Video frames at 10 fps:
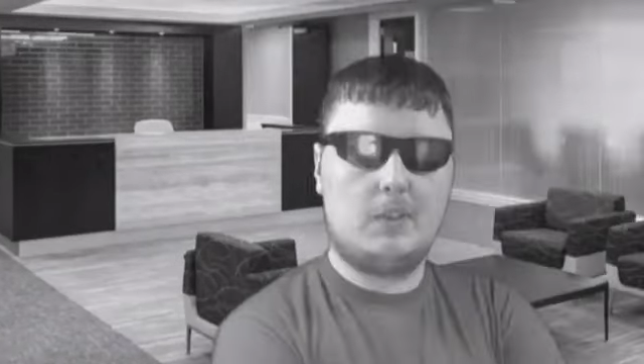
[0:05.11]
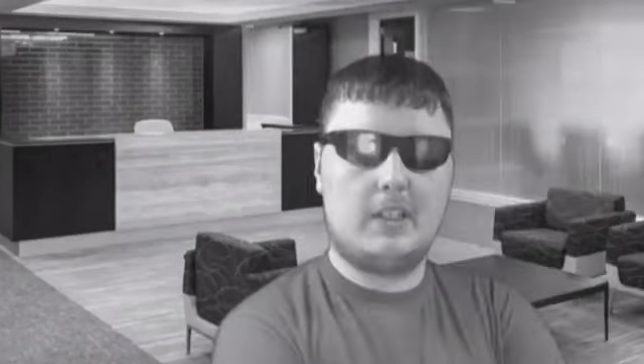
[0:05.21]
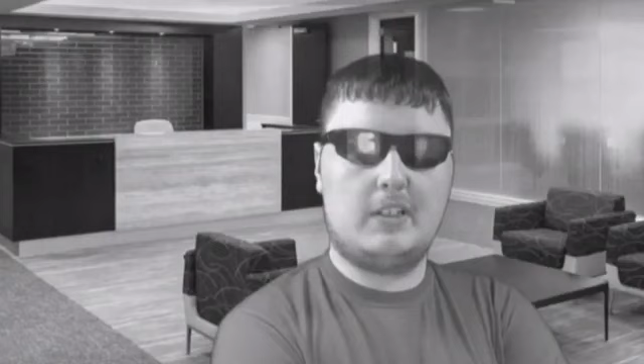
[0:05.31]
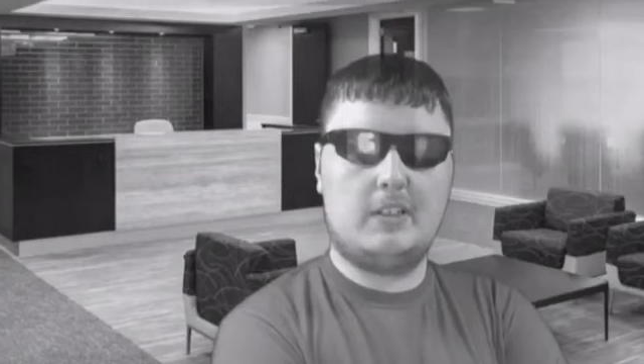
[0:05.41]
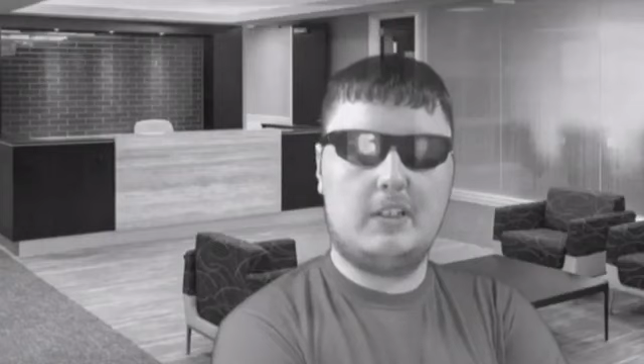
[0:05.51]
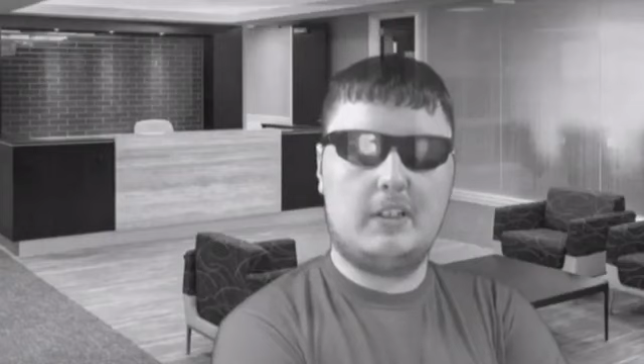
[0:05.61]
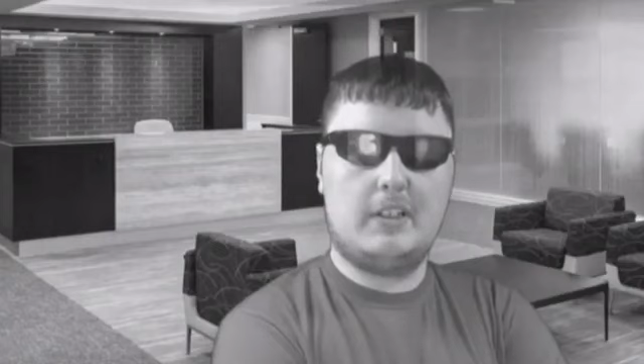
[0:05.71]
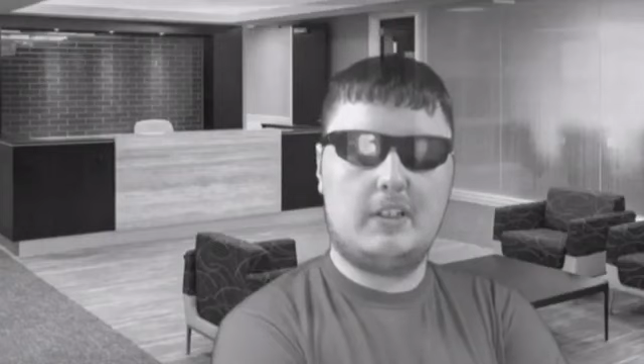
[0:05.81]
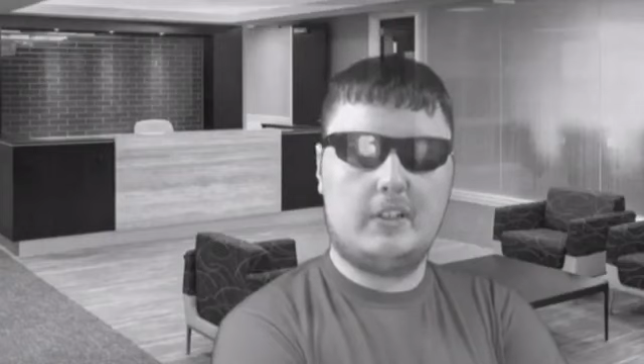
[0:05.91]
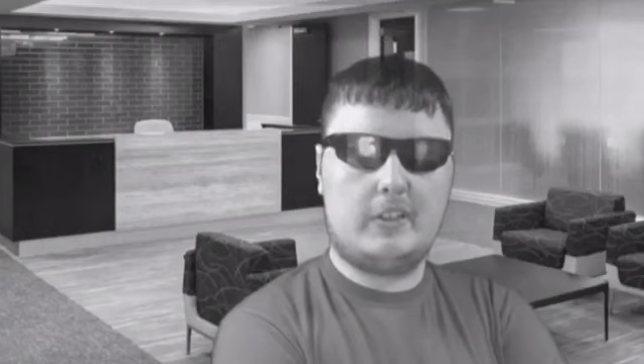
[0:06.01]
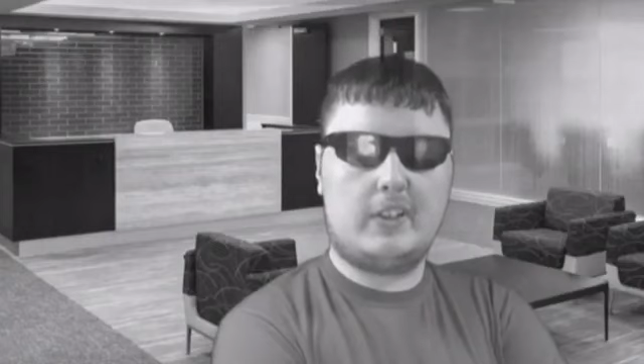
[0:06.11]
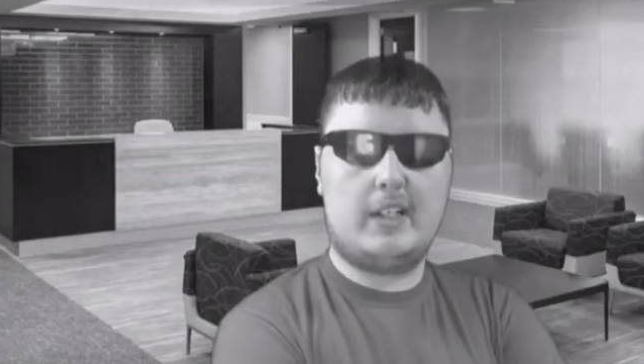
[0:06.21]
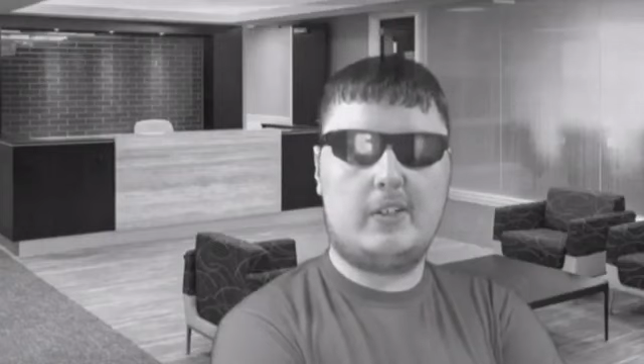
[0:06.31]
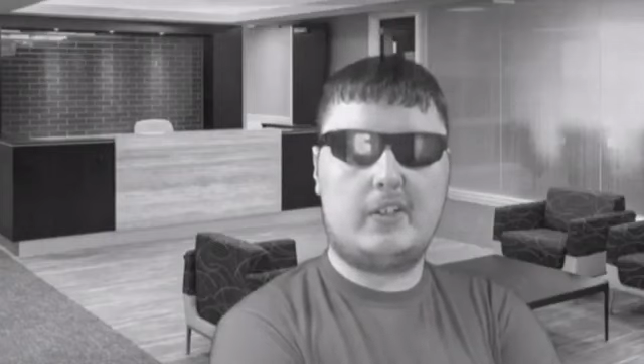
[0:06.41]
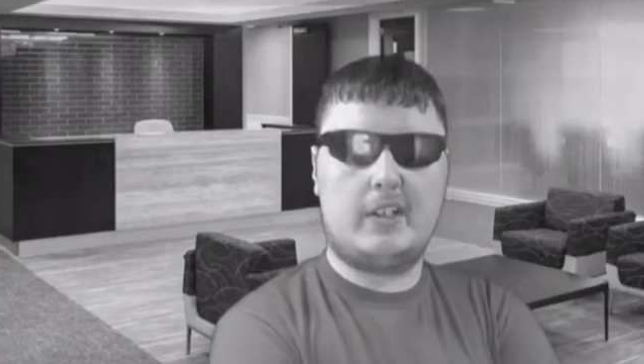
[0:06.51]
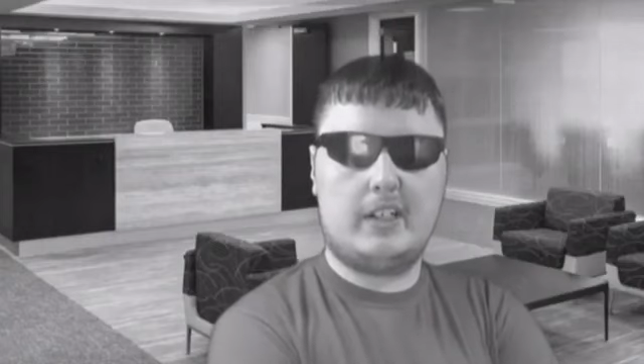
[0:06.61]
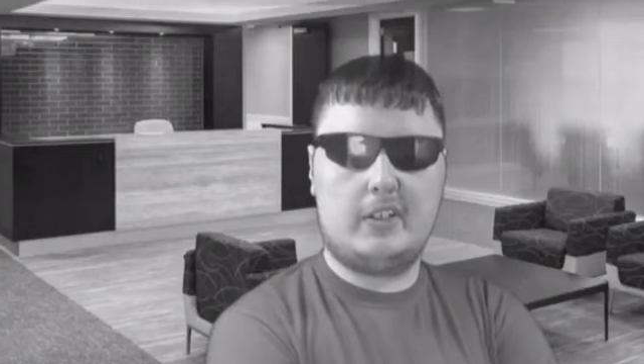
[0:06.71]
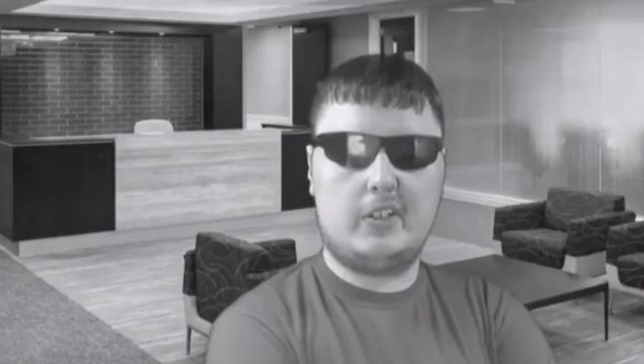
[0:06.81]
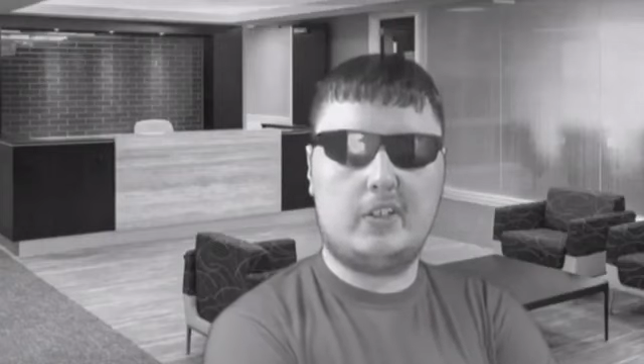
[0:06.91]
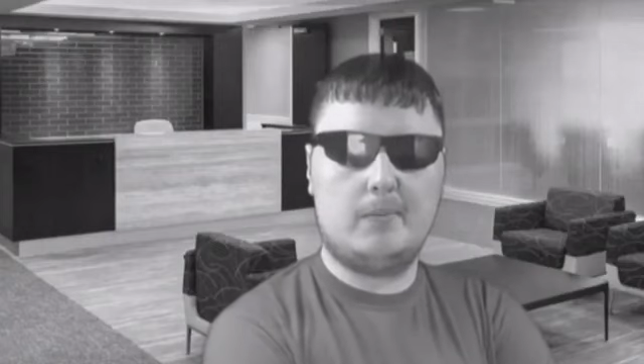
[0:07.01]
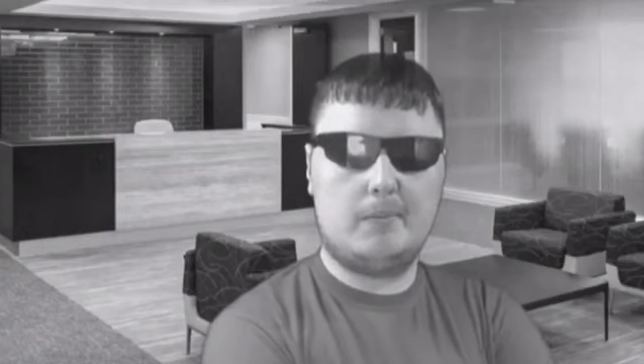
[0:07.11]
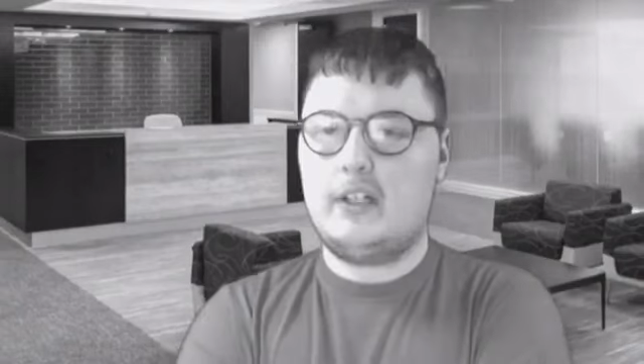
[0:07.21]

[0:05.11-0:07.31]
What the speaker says: Well, this sounds nice.